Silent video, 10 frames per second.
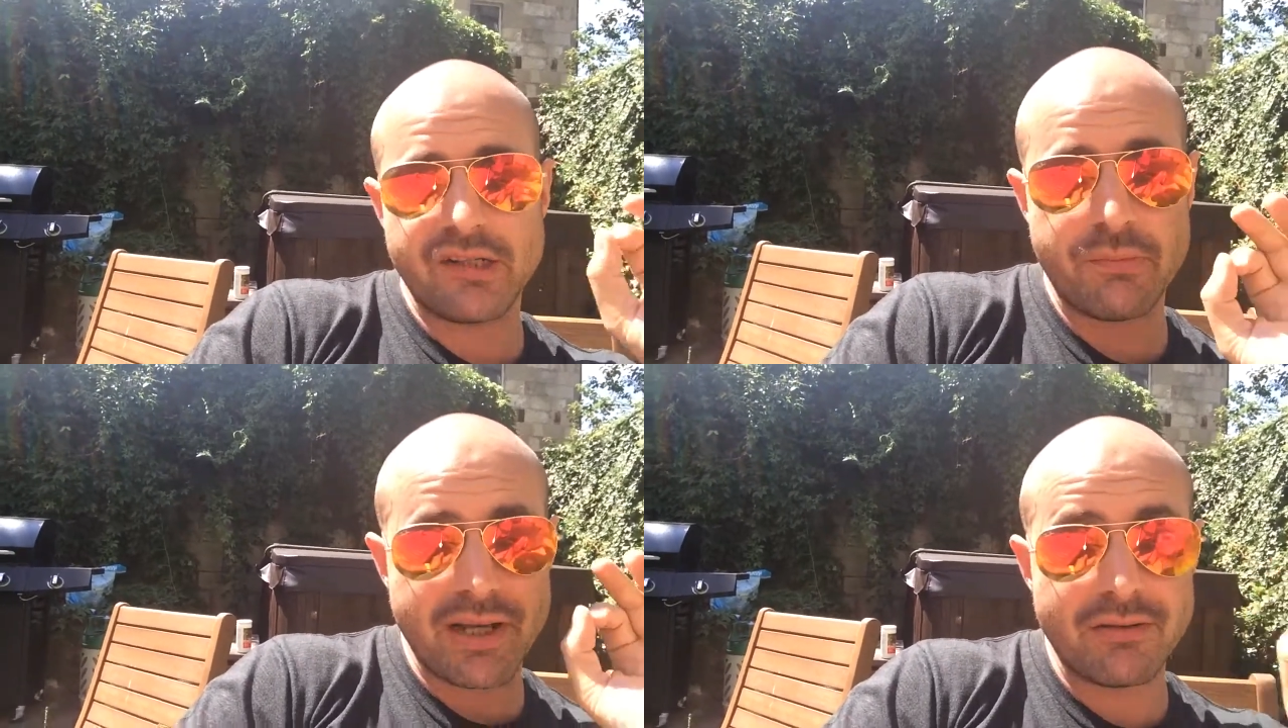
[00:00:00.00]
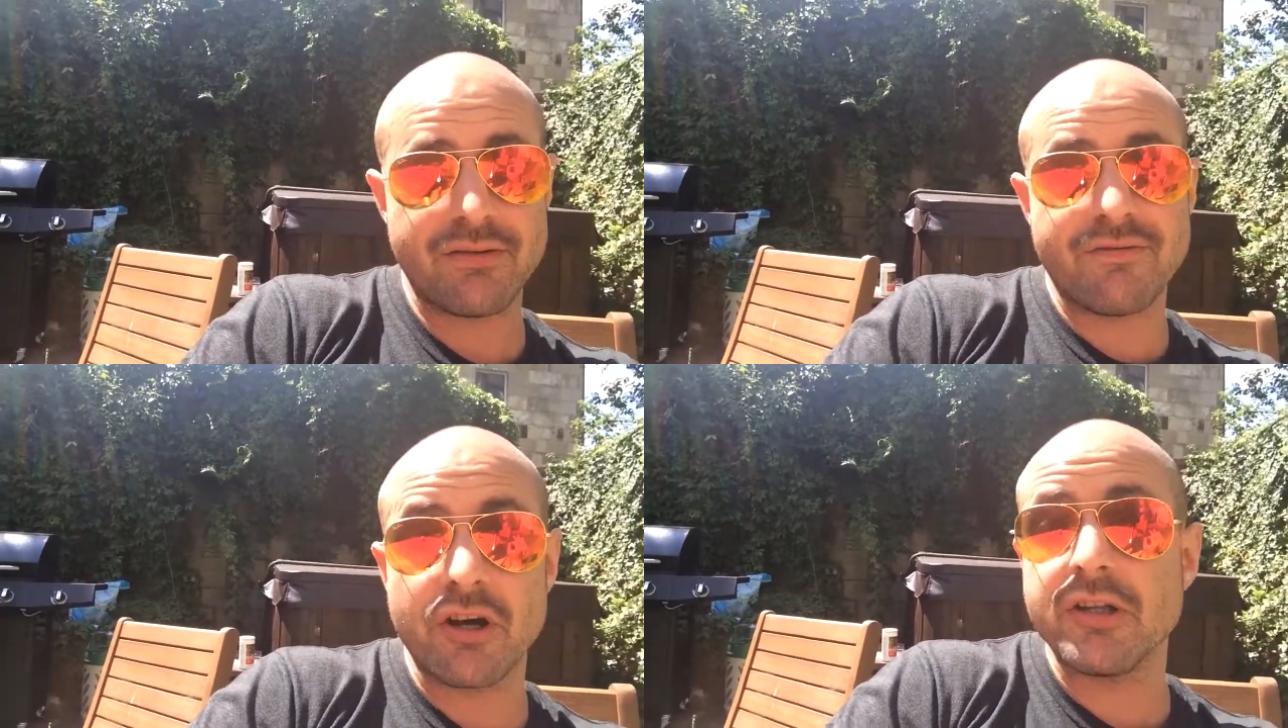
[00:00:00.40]
to be able
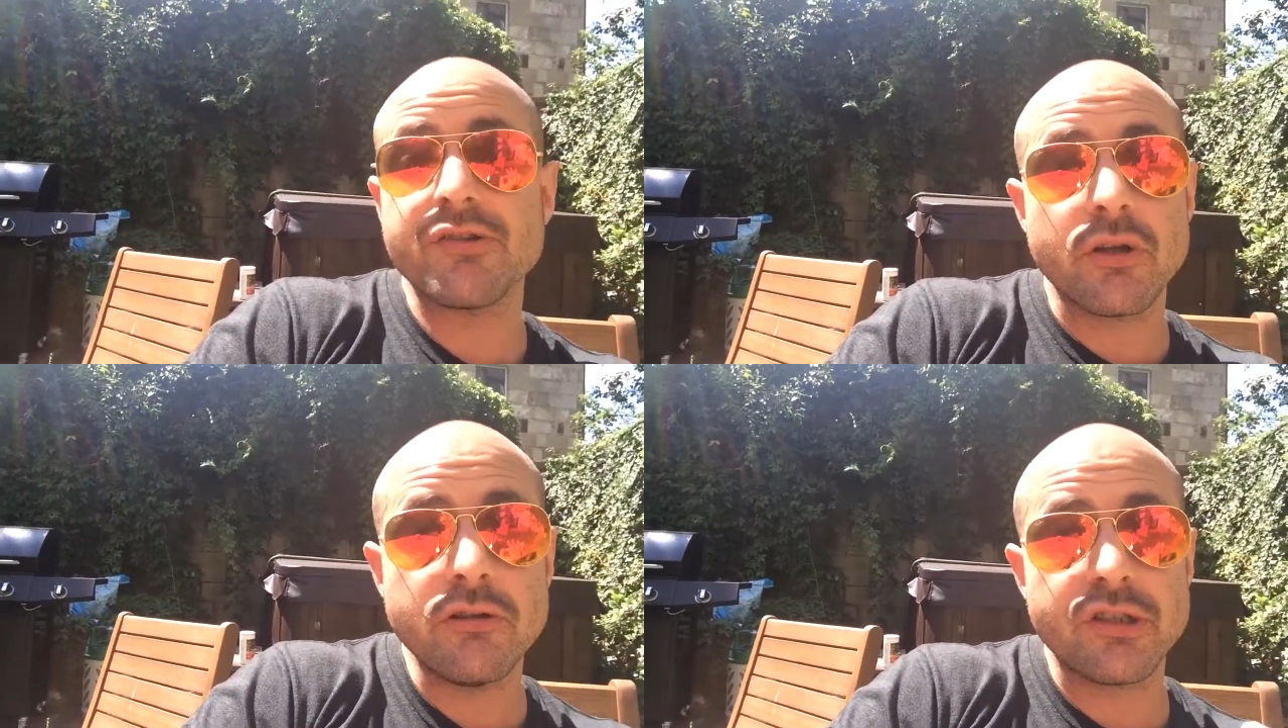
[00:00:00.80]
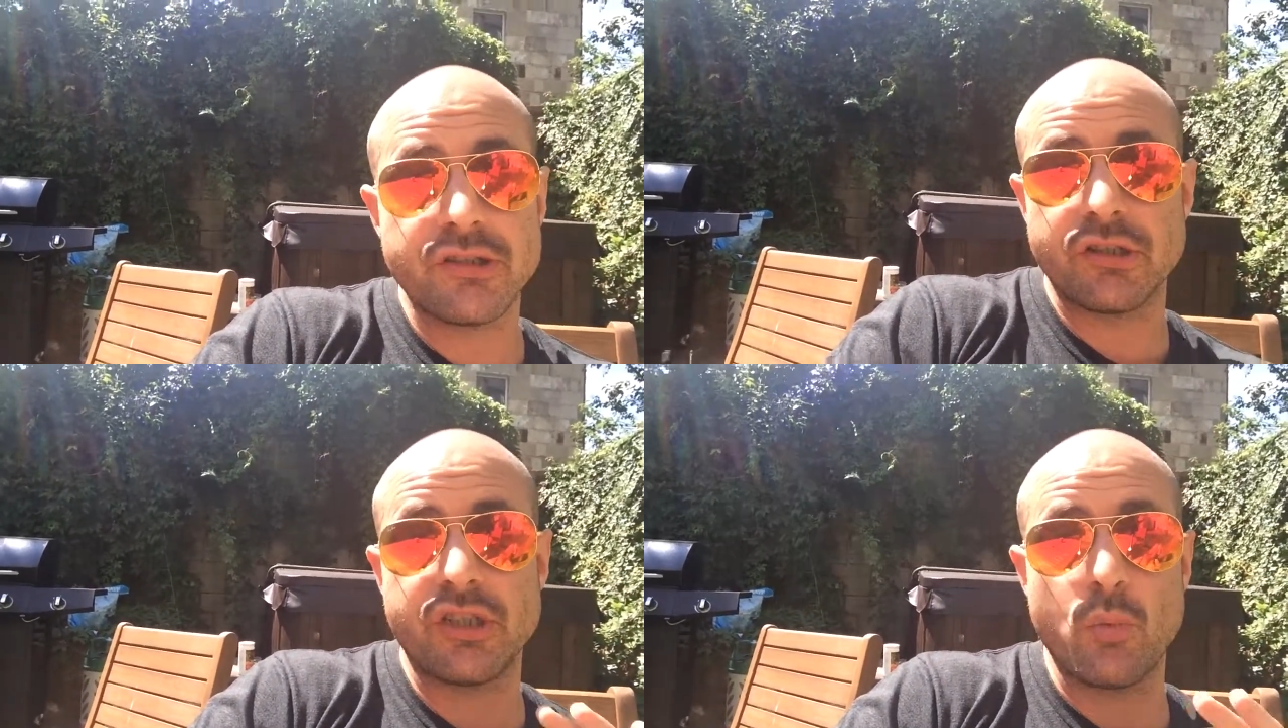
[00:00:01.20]
to find the
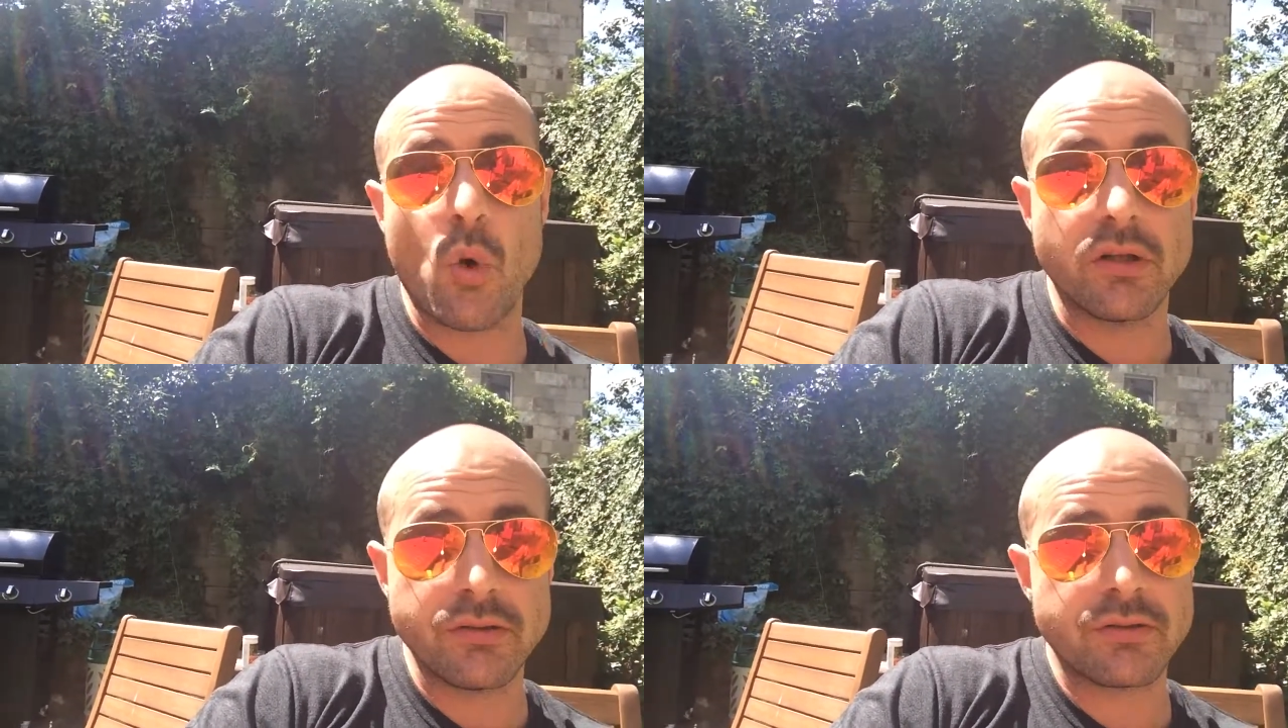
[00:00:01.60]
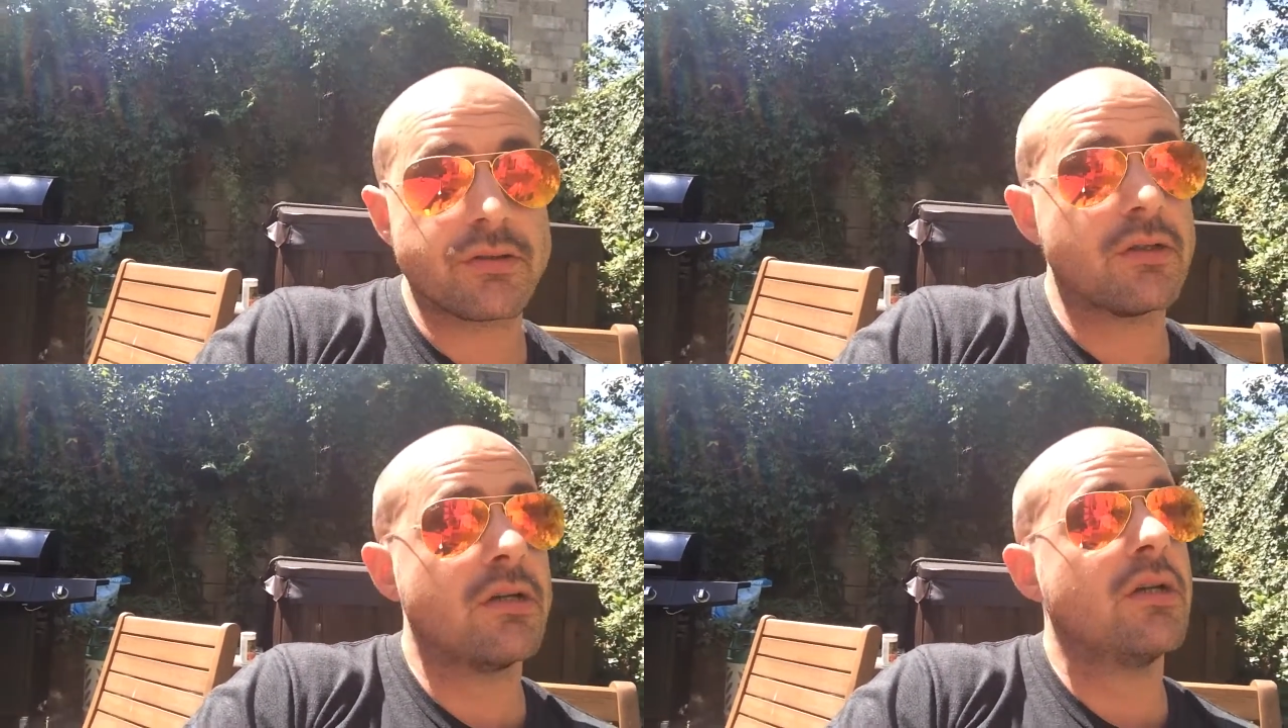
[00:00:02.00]
solutions that she wants.